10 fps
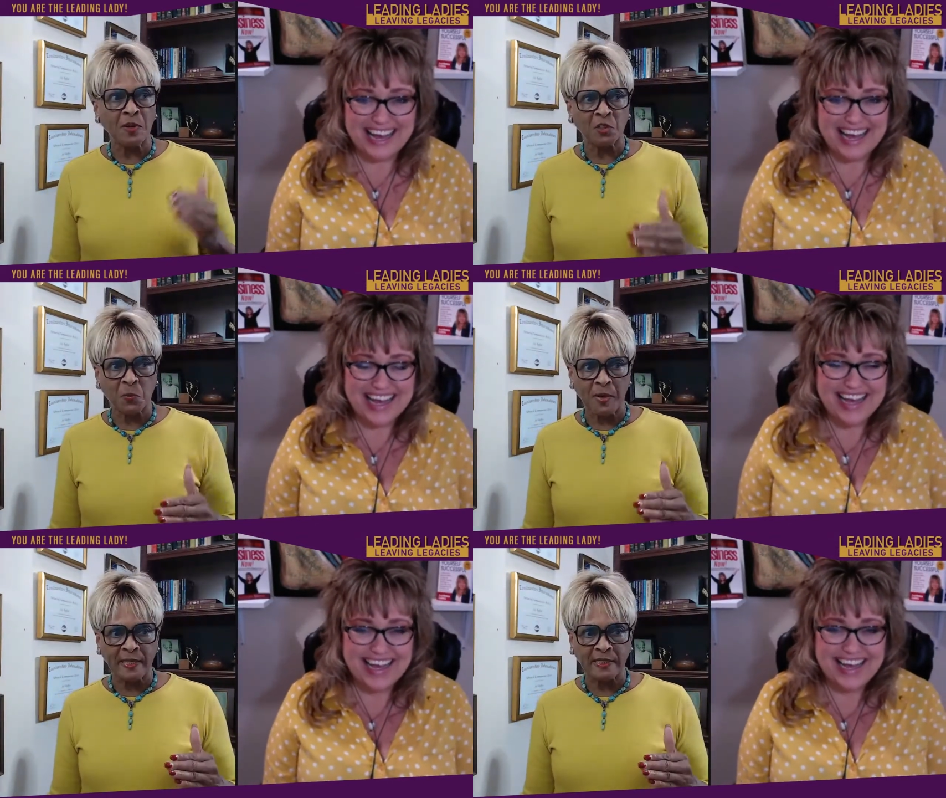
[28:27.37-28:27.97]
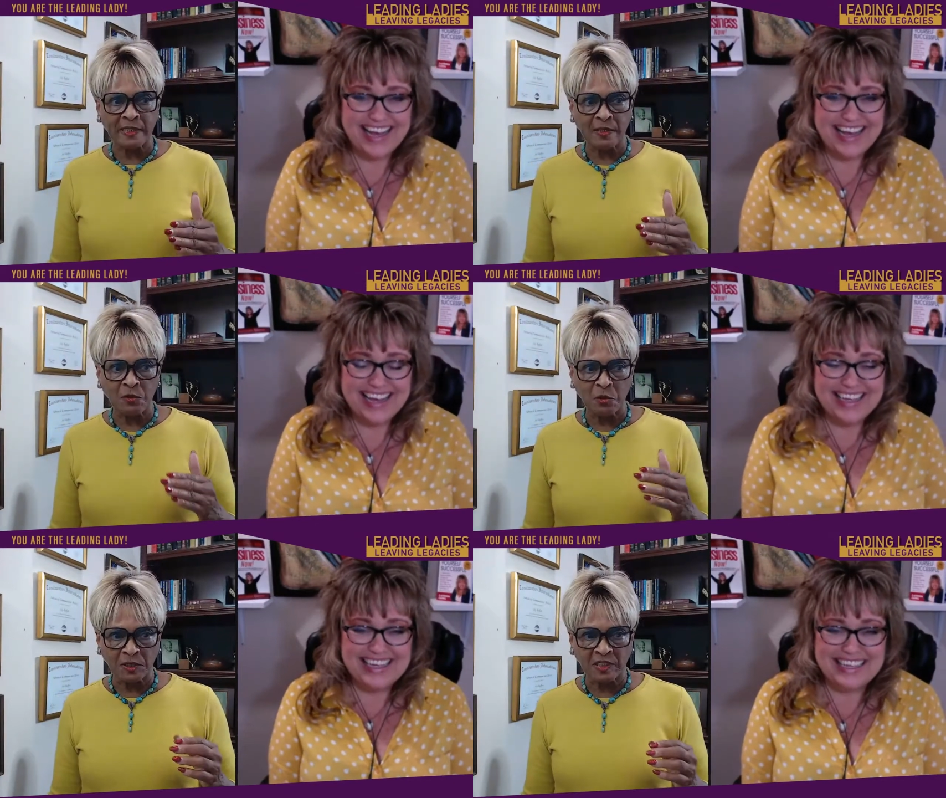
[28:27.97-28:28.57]
Speaker 1: express
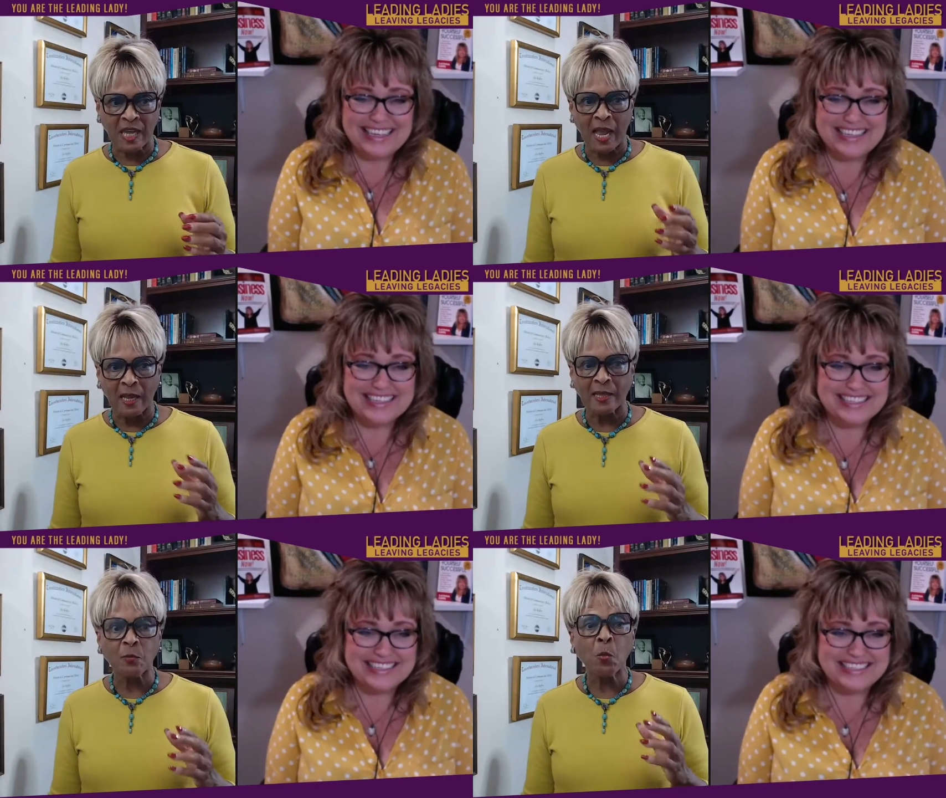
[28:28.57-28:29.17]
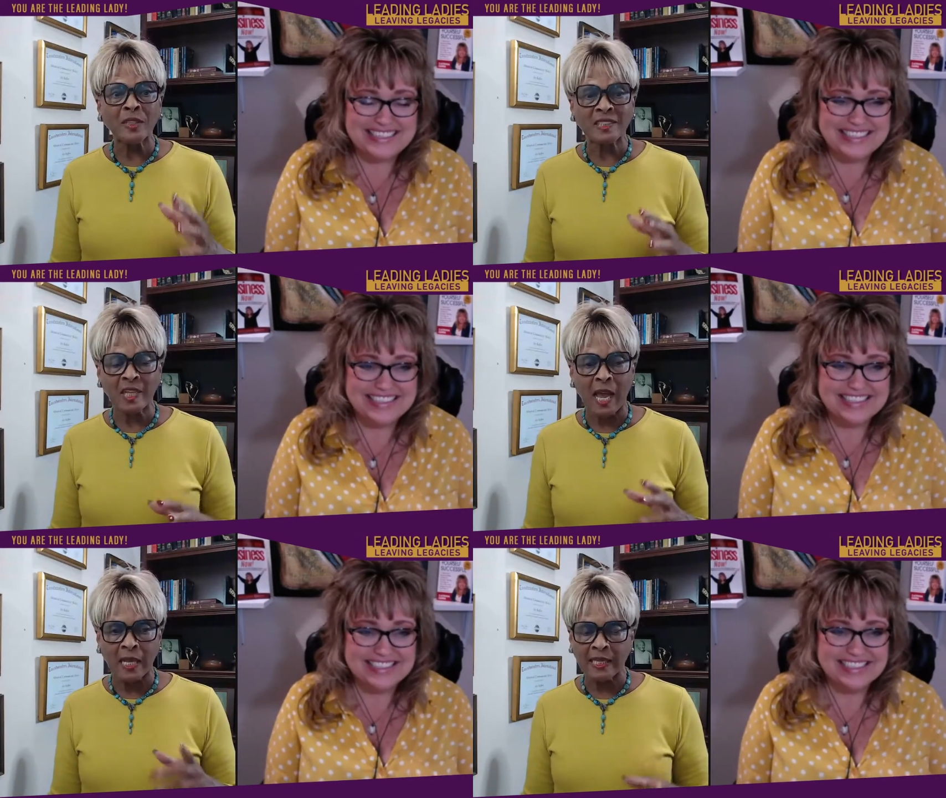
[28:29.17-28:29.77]
your style and what
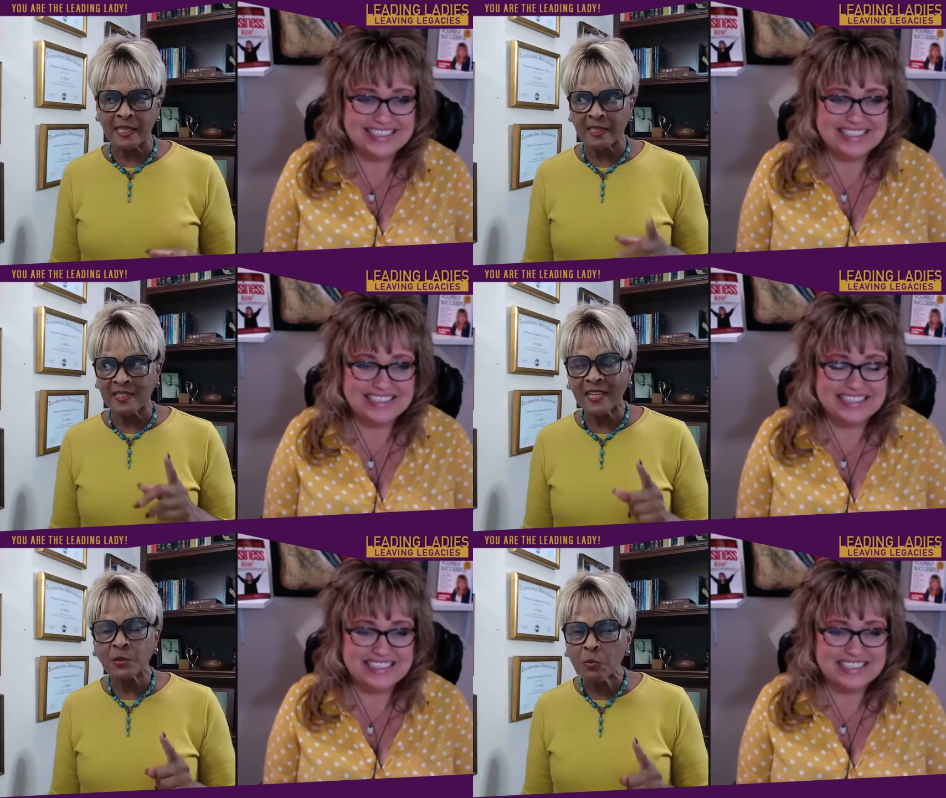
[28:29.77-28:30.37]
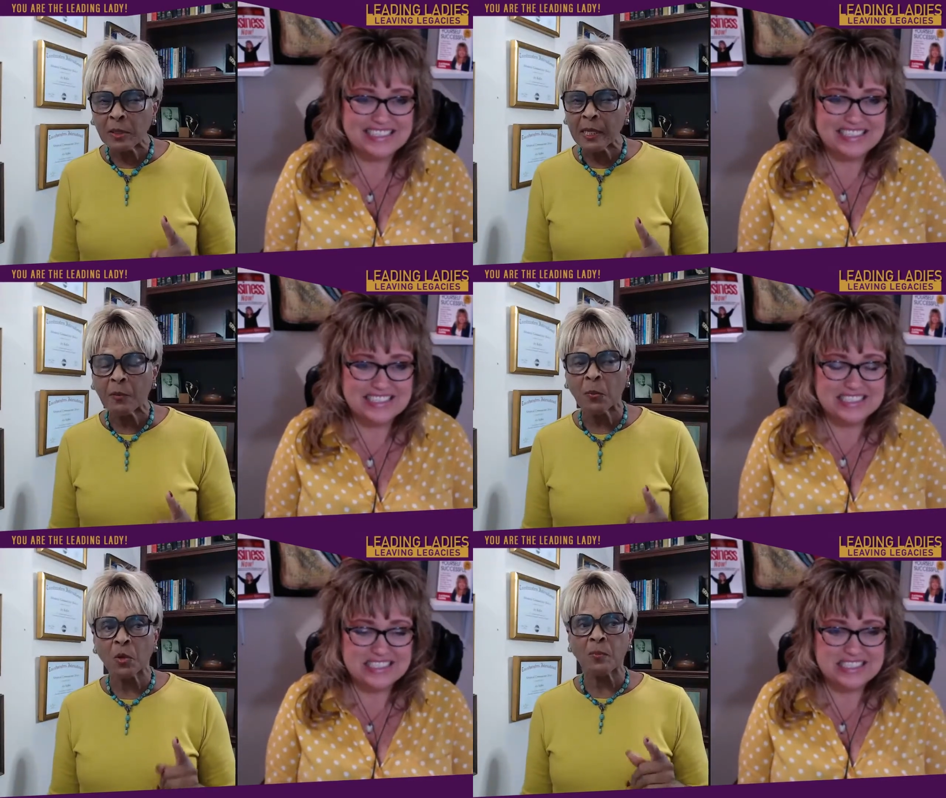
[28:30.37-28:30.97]
style is. That's really
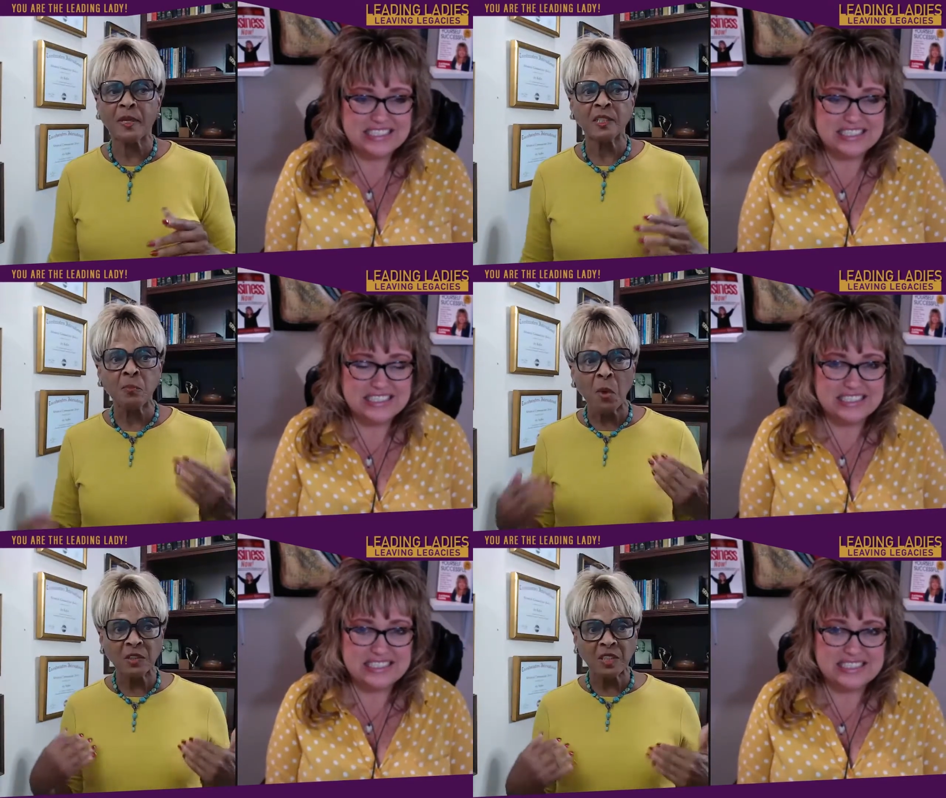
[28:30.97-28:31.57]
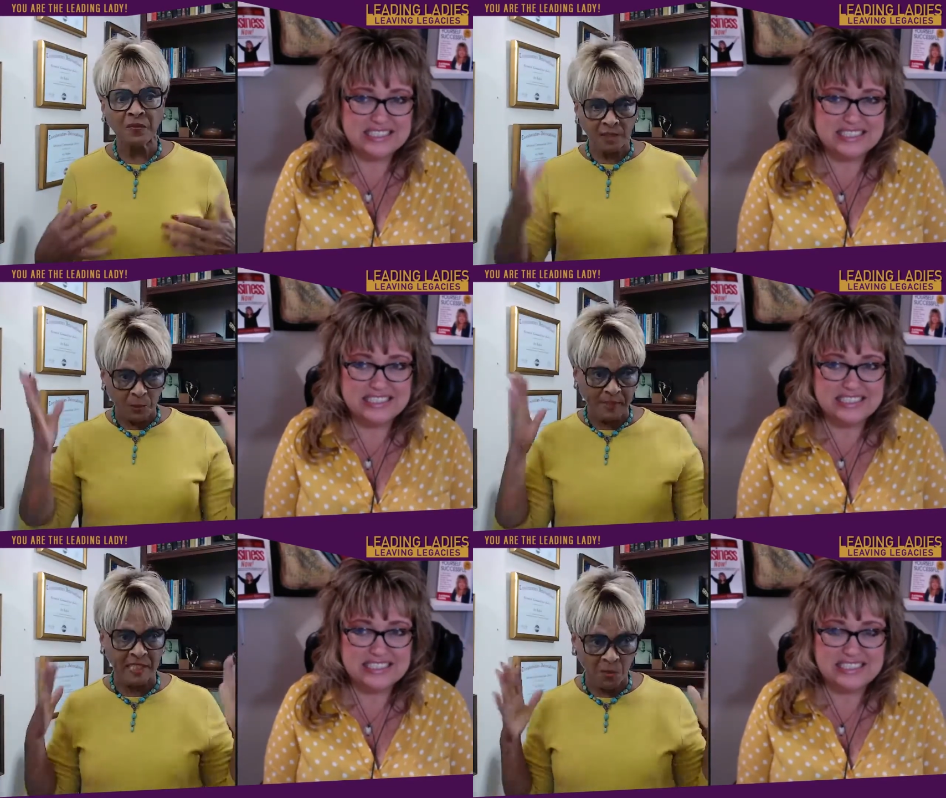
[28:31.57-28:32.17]
important because most of us
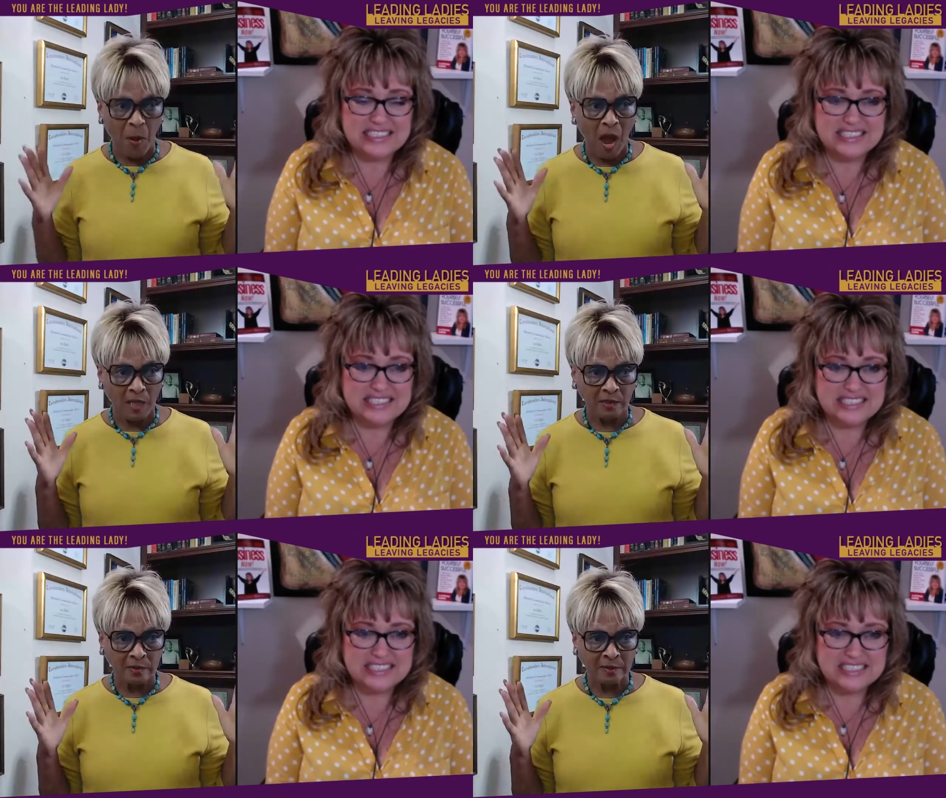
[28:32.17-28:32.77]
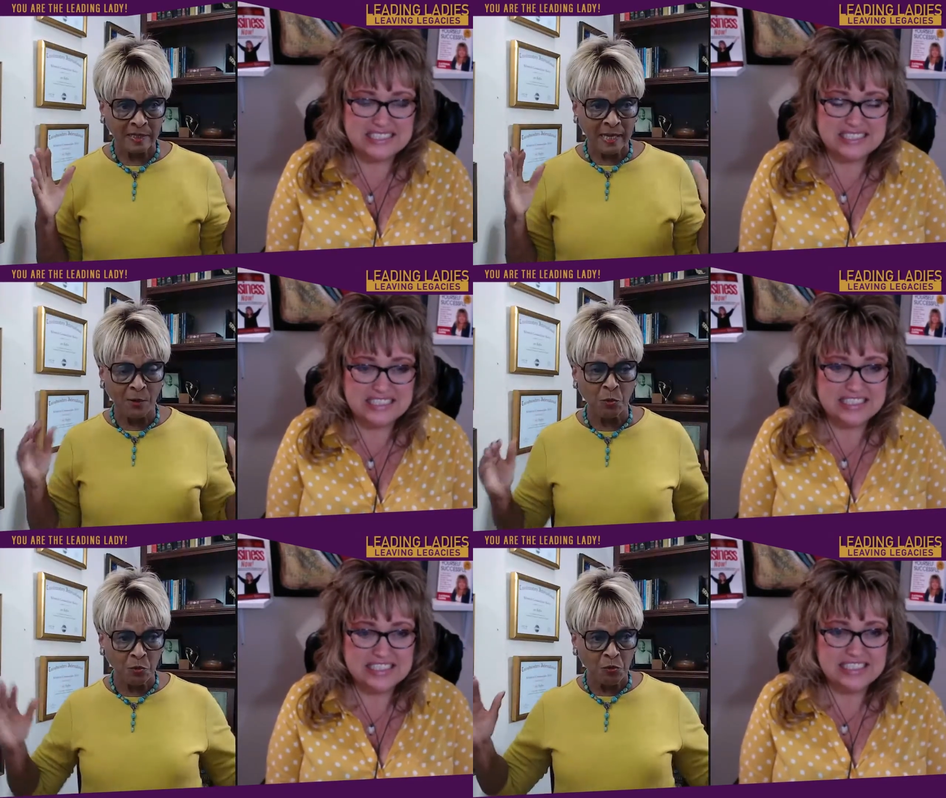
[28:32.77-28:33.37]
are in this box,
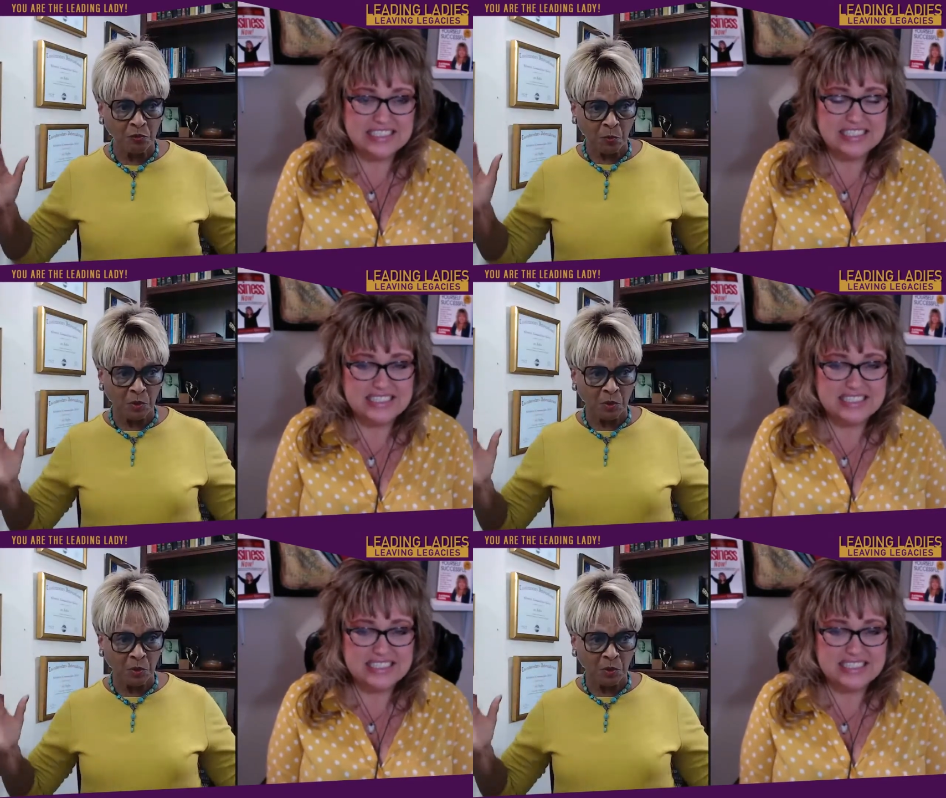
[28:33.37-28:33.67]
and you use the